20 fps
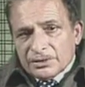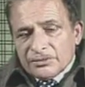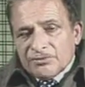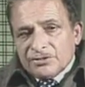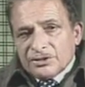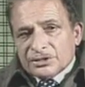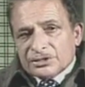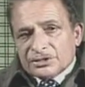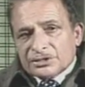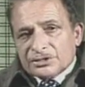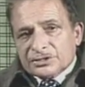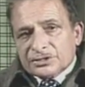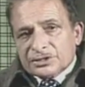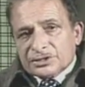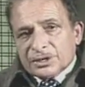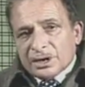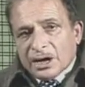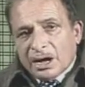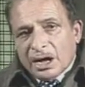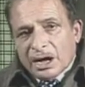which
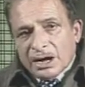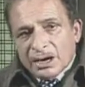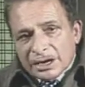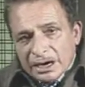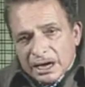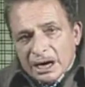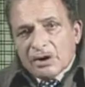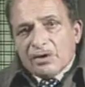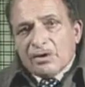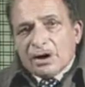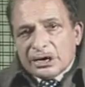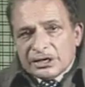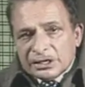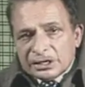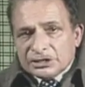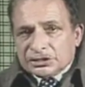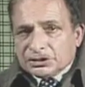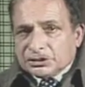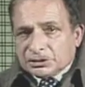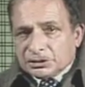are now
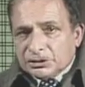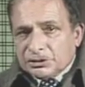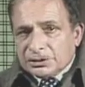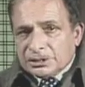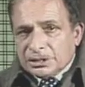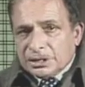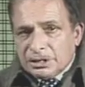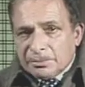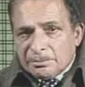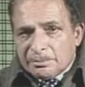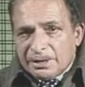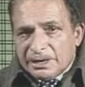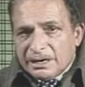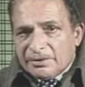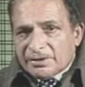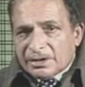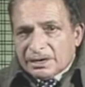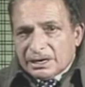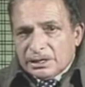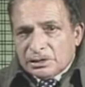understood by
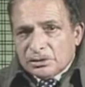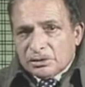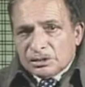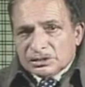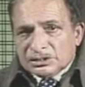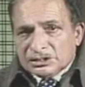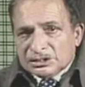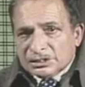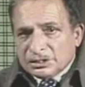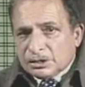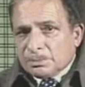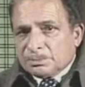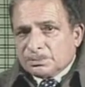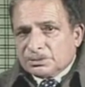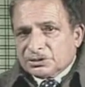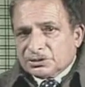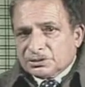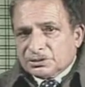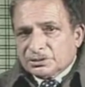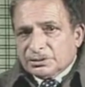our adolescent
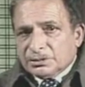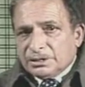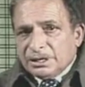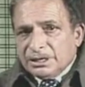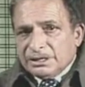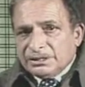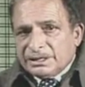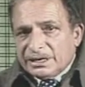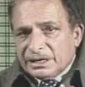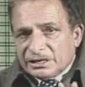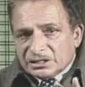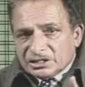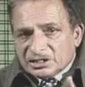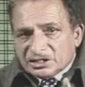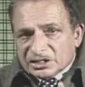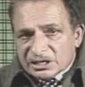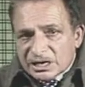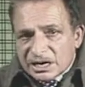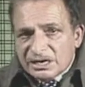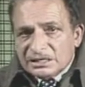groups. They
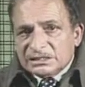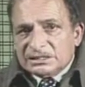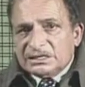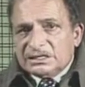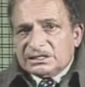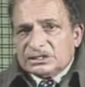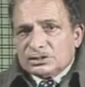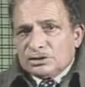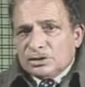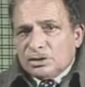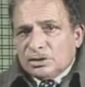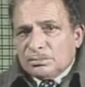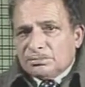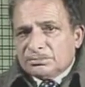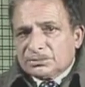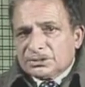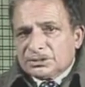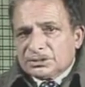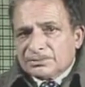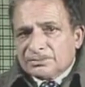understand these
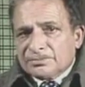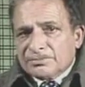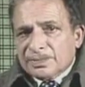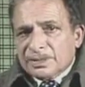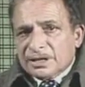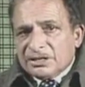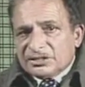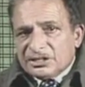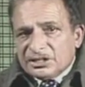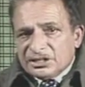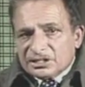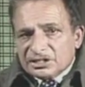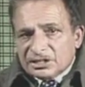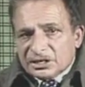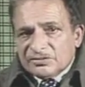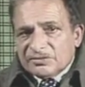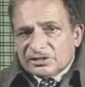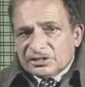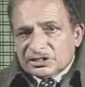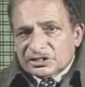norms, these
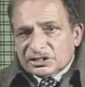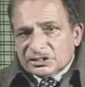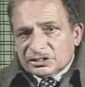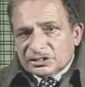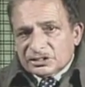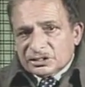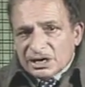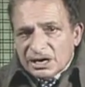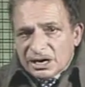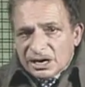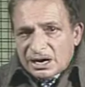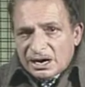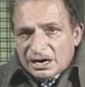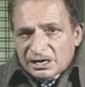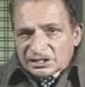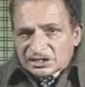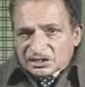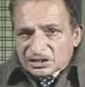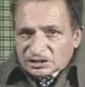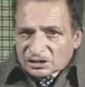conventions,
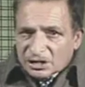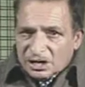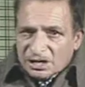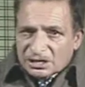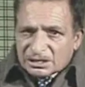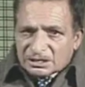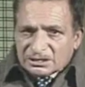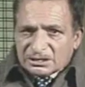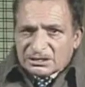and start